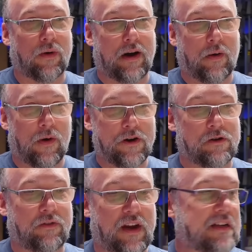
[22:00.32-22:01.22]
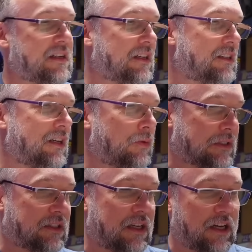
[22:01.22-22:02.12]
where I wonder if AT&T
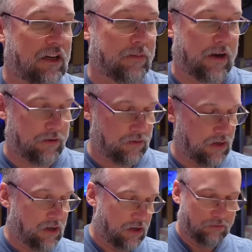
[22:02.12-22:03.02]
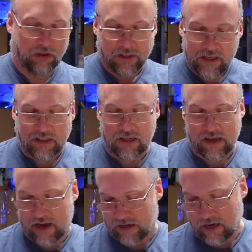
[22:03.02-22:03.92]
was thinking about releasing
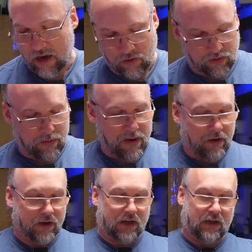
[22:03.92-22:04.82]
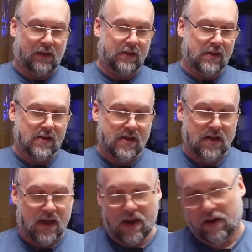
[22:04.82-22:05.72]
that in North America and